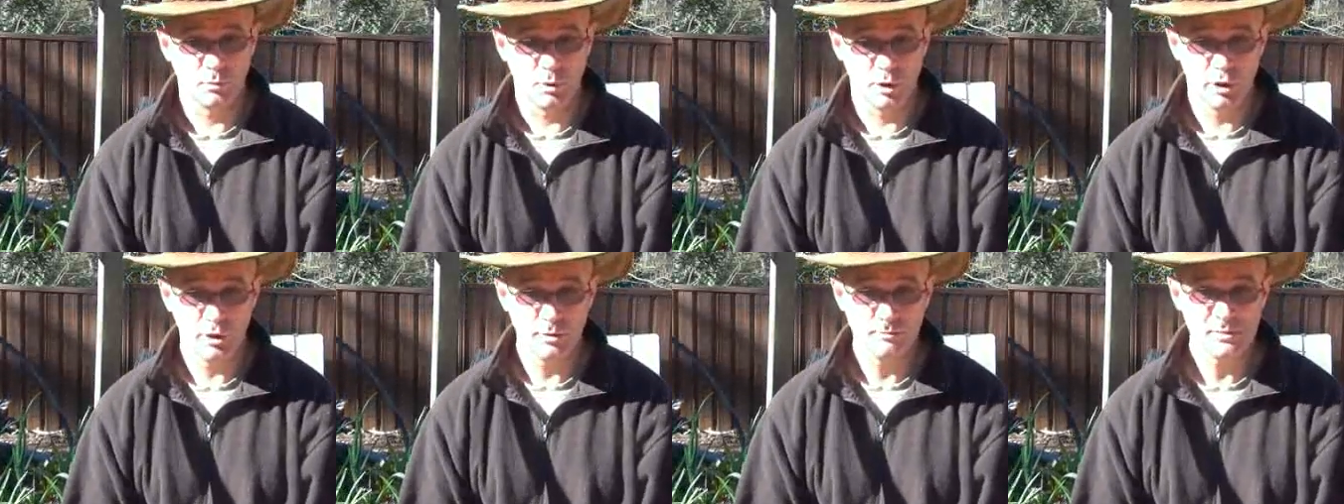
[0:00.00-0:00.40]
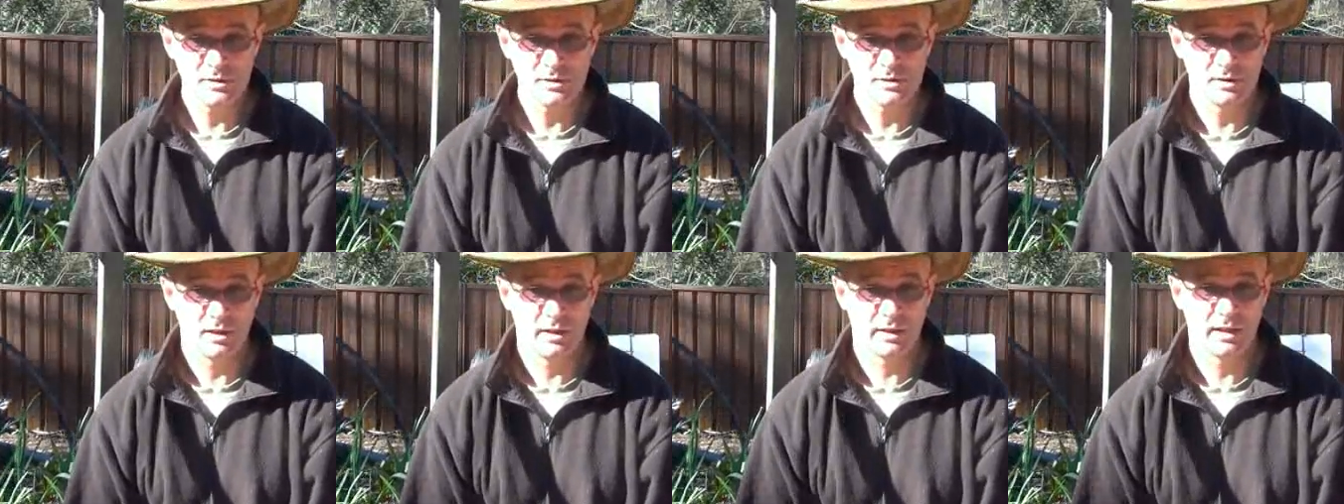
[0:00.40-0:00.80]

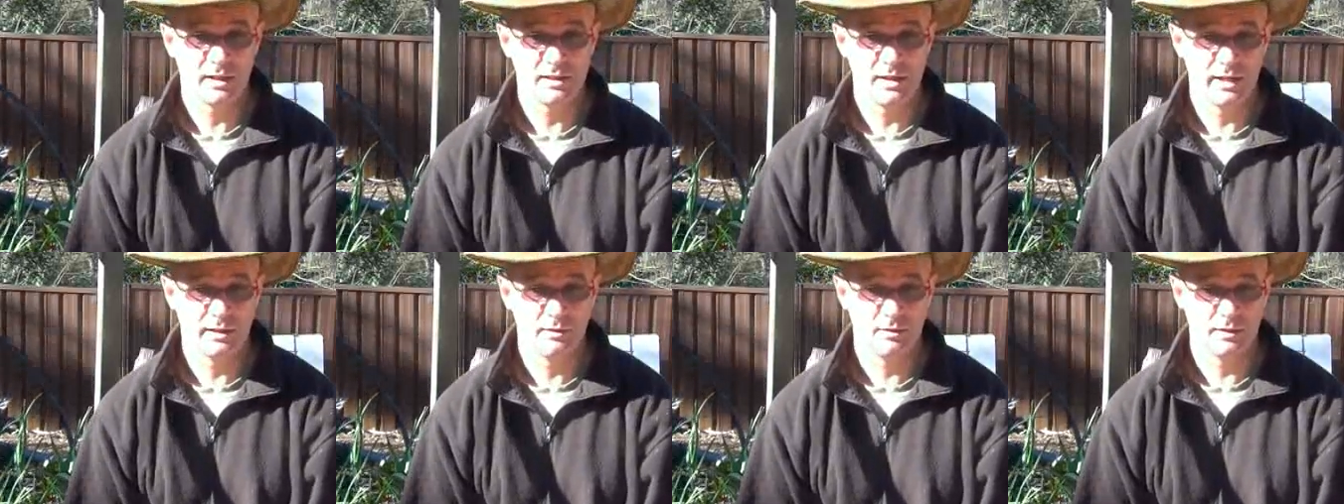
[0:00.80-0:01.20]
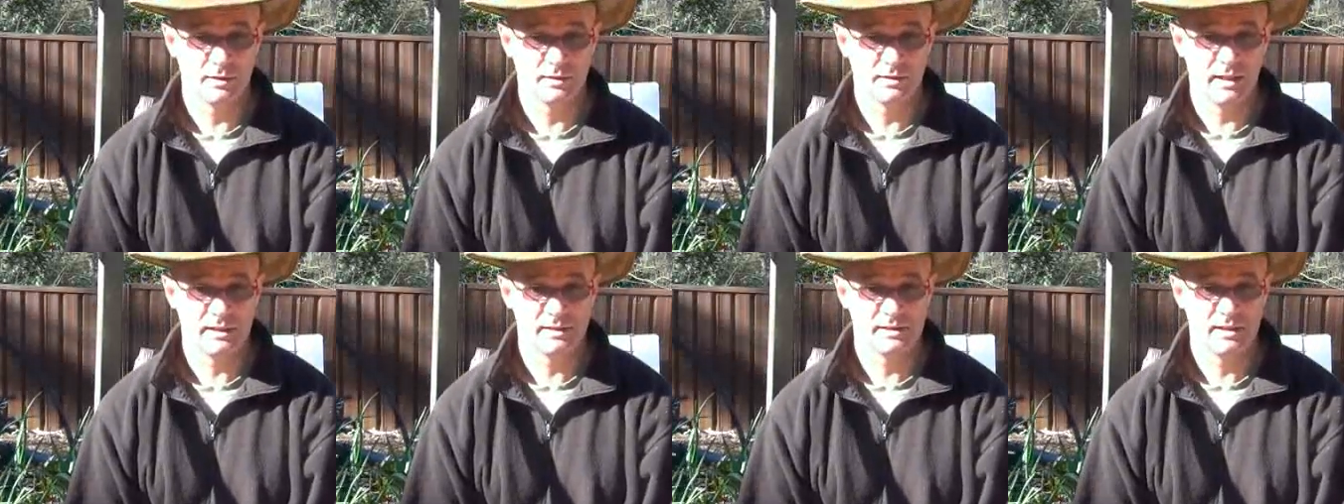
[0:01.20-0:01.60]
worms. Okay, how long
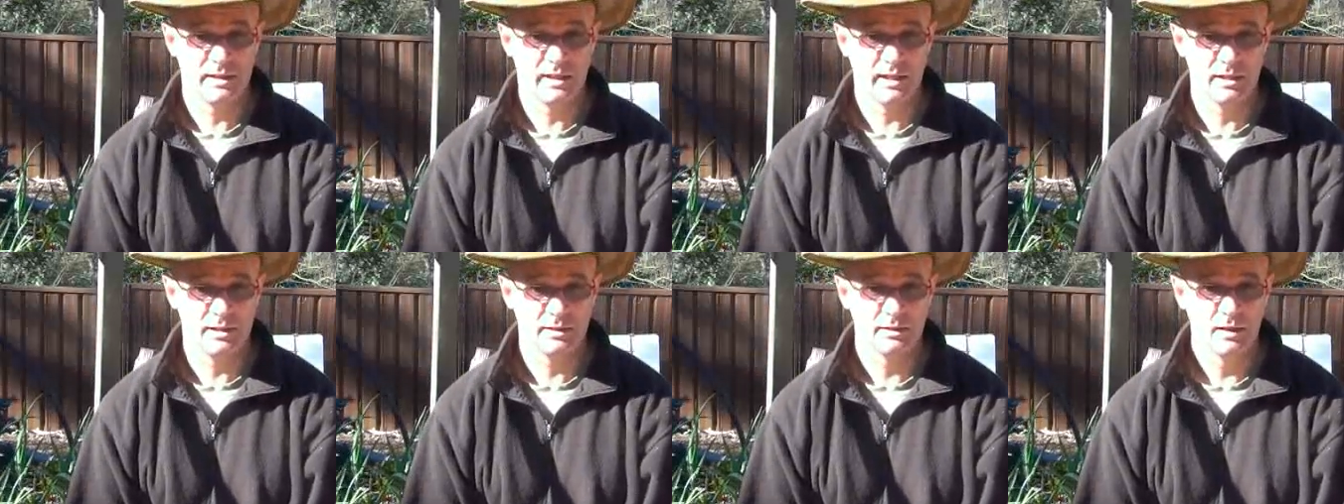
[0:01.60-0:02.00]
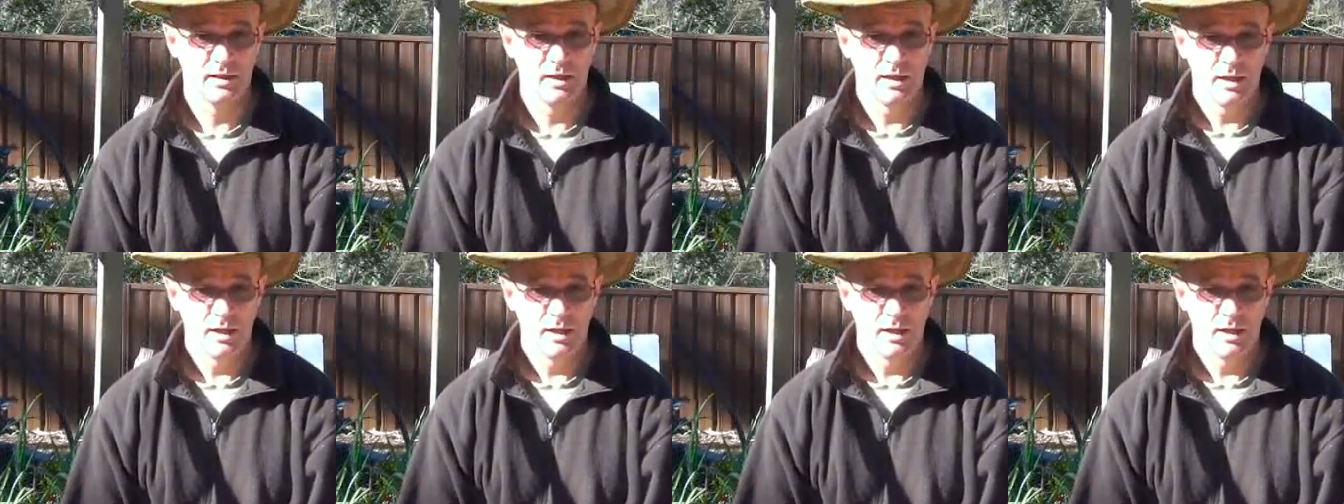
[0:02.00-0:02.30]
it takes to get it.